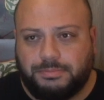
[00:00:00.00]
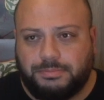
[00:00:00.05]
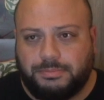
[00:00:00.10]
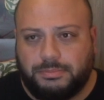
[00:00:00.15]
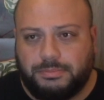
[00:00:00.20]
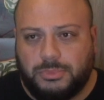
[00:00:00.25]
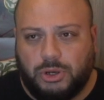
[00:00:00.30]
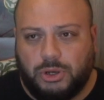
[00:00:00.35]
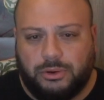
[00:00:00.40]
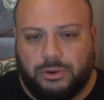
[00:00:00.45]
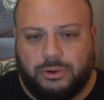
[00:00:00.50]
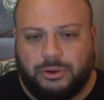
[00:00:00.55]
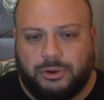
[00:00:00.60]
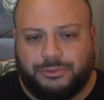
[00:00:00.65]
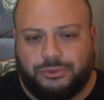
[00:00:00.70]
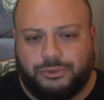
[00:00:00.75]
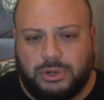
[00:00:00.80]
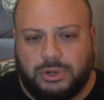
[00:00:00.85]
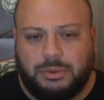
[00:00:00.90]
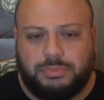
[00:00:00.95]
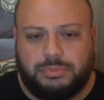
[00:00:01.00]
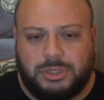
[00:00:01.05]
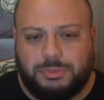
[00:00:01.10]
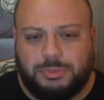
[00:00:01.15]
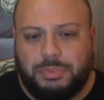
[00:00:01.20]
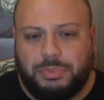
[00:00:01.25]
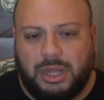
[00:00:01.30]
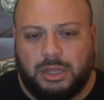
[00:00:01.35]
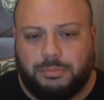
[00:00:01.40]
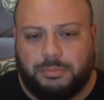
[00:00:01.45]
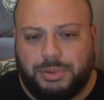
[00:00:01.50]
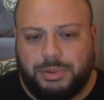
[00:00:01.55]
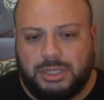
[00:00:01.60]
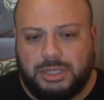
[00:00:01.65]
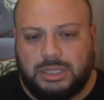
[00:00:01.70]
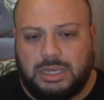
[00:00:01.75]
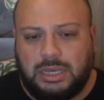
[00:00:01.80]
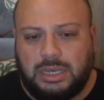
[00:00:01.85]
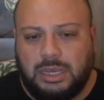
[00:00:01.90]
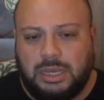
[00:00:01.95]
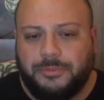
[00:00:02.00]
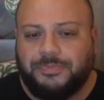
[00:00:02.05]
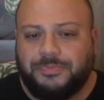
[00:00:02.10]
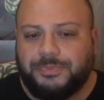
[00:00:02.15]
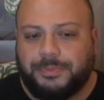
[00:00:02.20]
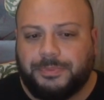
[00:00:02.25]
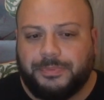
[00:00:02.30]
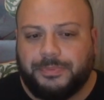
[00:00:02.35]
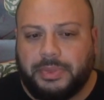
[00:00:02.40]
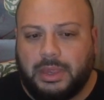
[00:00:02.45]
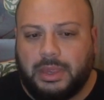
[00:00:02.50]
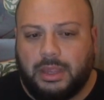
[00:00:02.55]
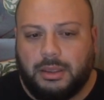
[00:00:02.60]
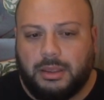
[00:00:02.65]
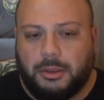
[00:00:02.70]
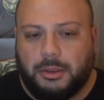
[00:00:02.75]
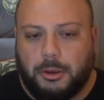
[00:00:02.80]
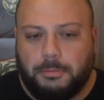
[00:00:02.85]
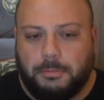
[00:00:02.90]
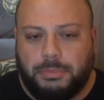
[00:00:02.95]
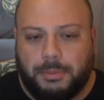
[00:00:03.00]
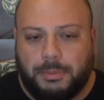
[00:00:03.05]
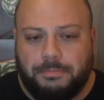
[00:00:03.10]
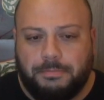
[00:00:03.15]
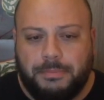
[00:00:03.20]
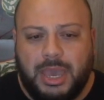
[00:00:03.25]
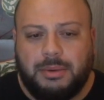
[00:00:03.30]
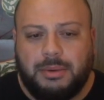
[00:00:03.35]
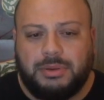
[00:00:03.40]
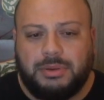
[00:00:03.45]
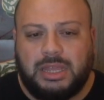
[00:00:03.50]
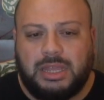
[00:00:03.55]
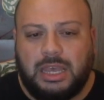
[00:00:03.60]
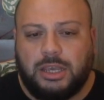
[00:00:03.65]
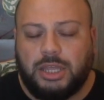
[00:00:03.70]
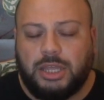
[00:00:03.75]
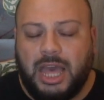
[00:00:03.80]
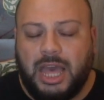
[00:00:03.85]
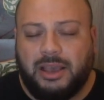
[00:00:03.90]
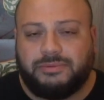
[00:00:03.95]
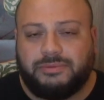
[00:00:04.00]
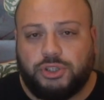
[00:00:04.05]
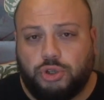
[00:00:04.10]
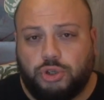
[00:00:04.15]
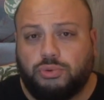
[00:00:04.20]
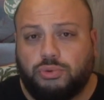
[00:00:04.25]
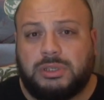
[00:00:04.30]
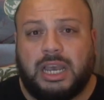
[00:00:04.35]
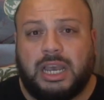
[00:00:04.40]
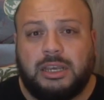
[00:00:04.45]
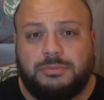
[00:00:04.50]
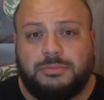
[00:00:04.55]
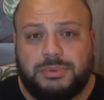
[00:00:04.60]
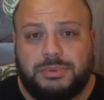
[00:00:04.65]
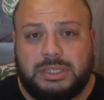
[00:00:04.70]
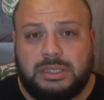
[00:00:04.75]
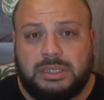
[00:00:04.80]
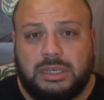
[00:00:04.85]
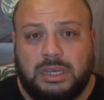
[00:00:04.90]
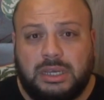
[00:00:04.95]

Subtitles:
or a free spell ability, but maybe they could have 2 types.